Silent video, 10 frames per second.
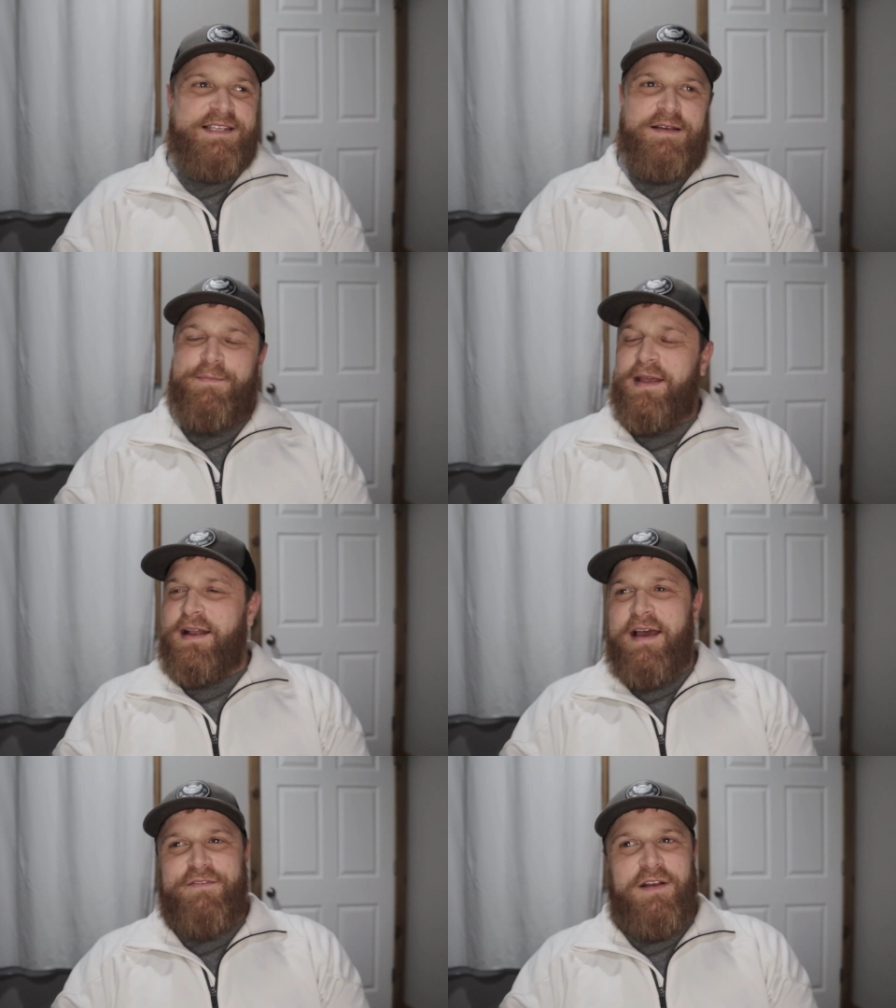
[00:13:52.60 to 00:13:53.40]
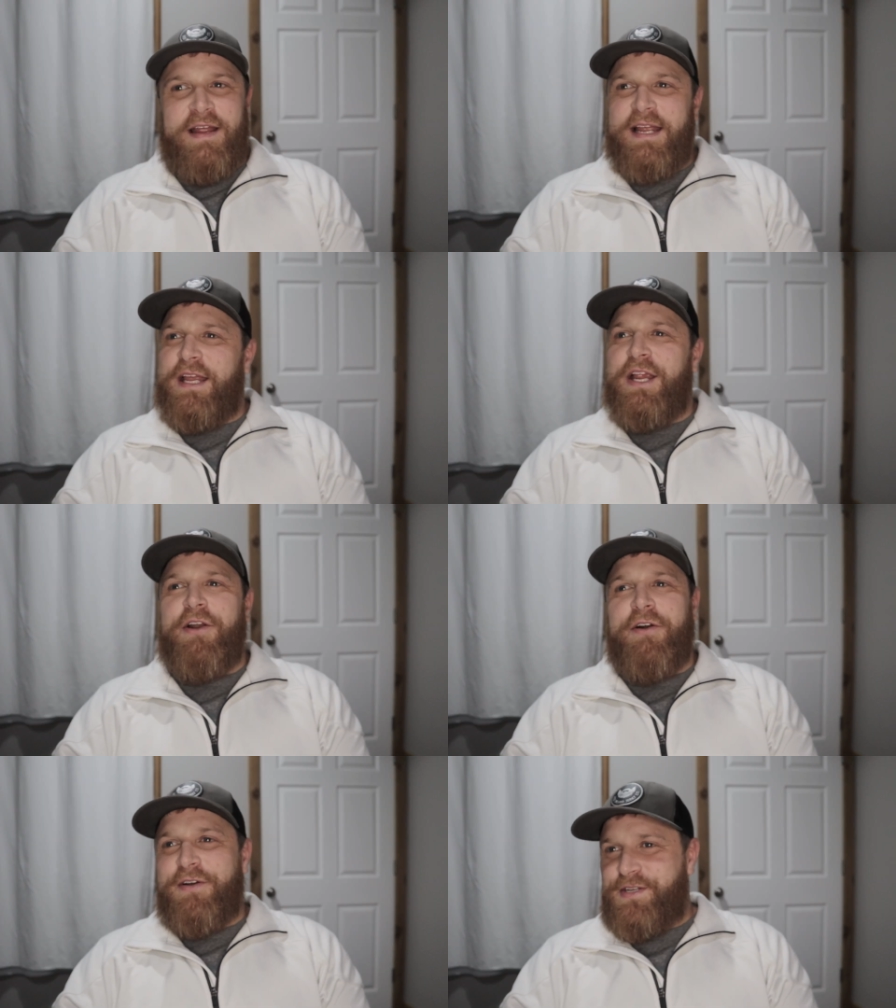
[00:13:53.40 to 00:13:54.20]
ends up being after like a
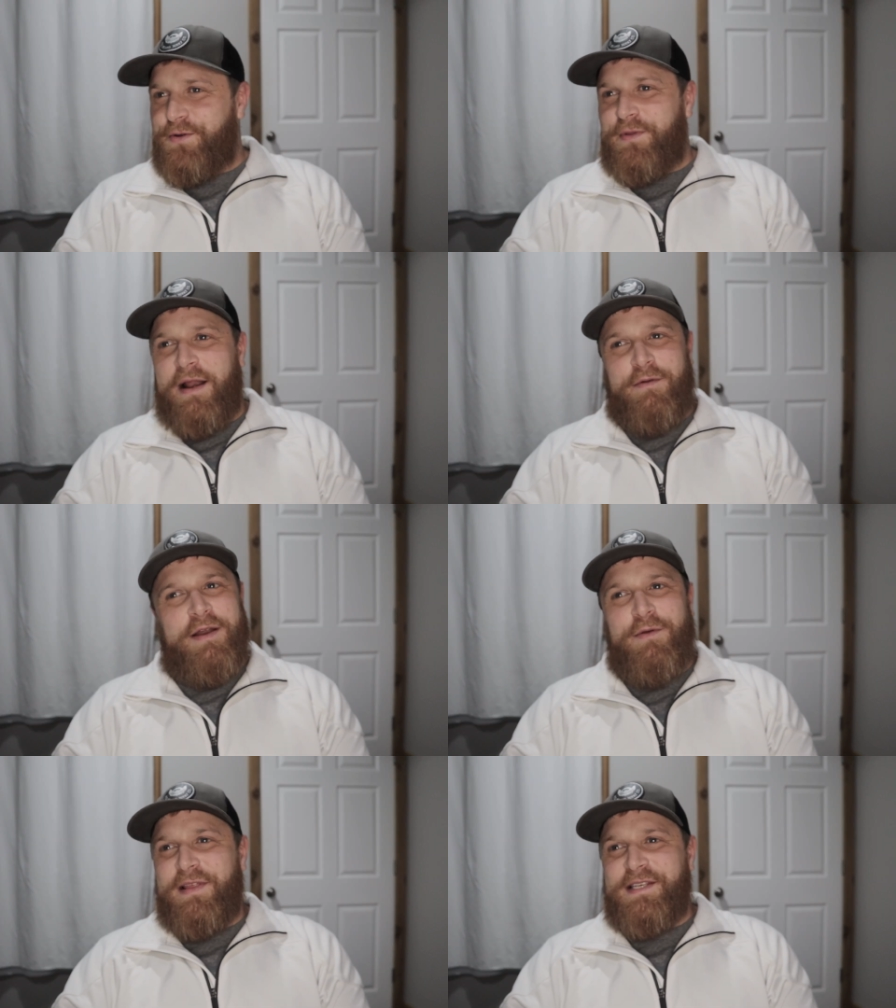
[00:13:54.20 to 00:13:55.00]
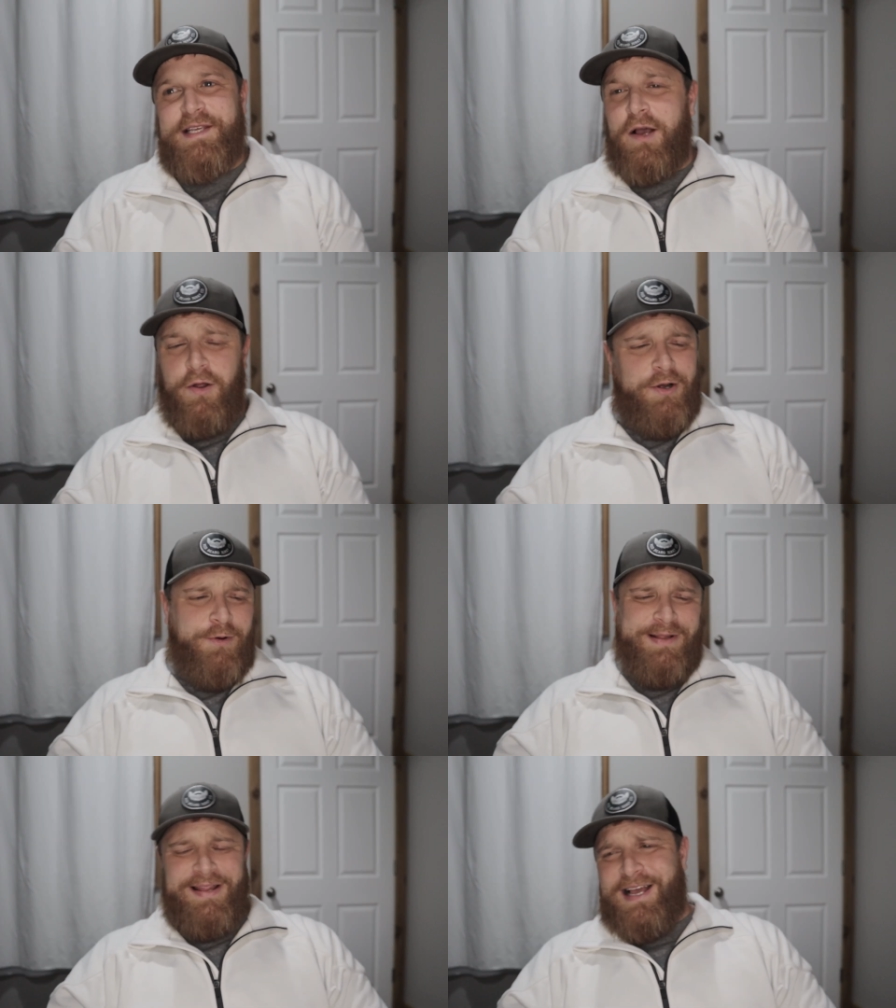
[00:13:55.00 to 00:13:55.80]
year or two i don't care what they say oh
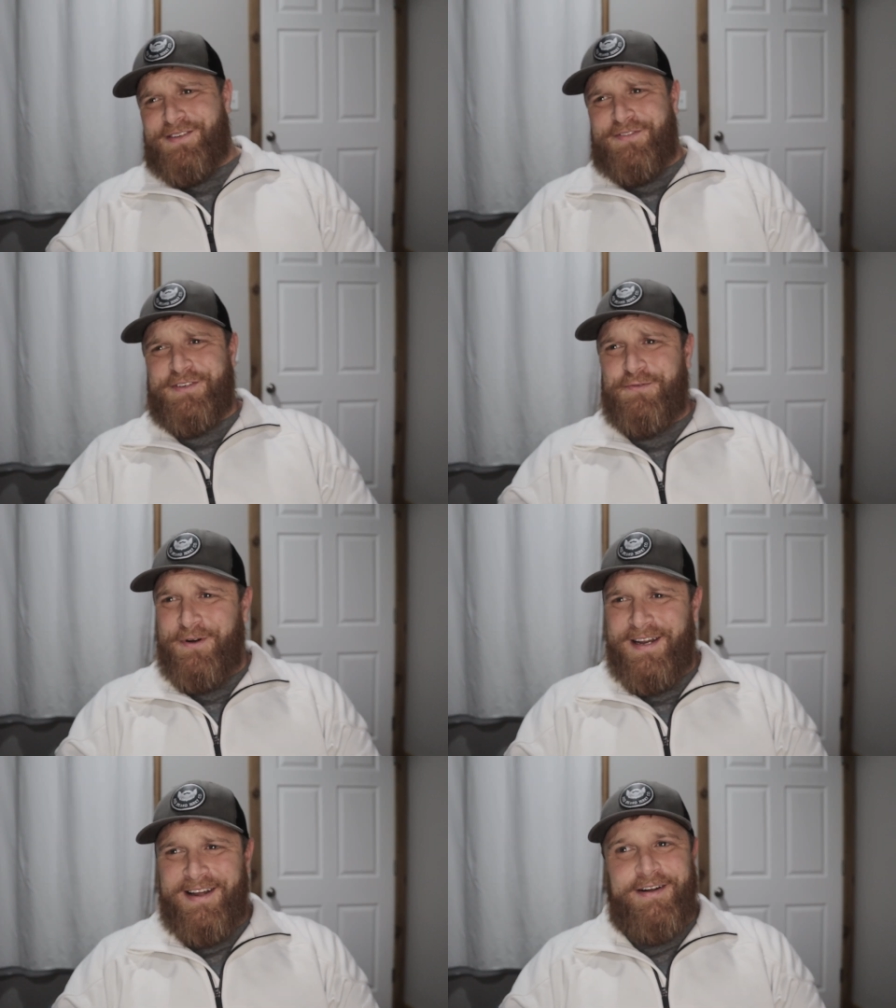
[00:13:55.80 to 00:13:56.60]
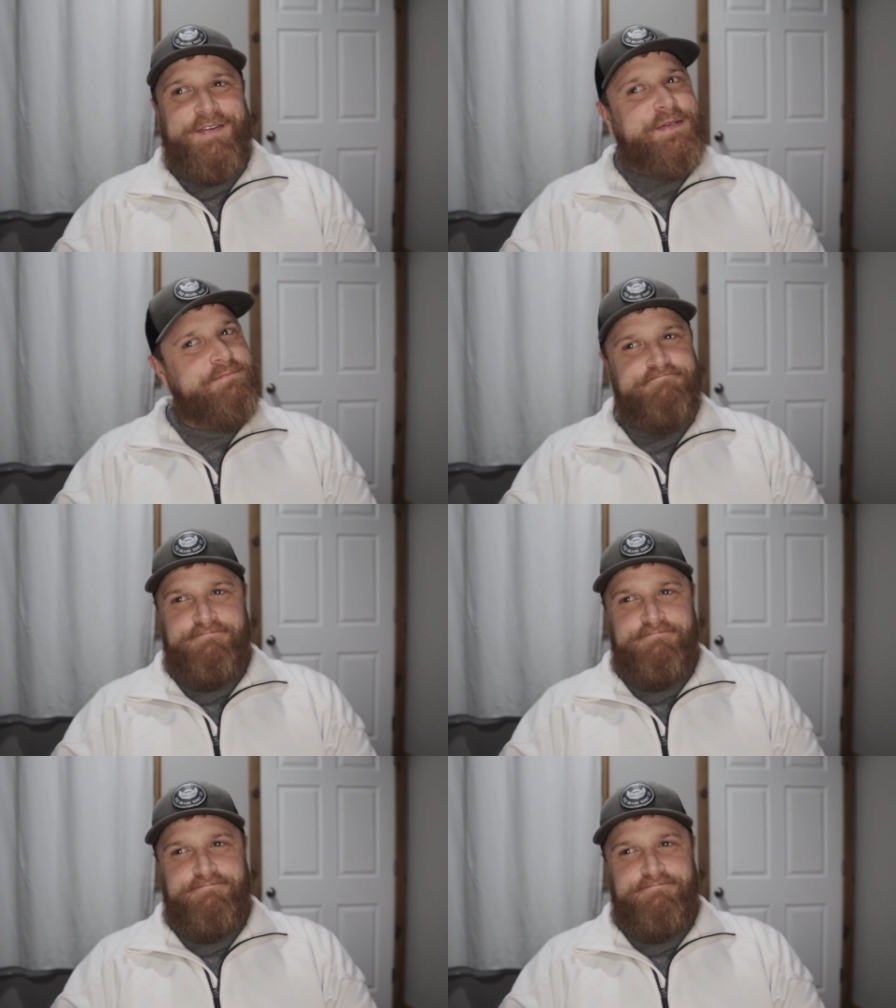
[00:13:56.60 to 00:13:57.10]
no it lasts for 20 years it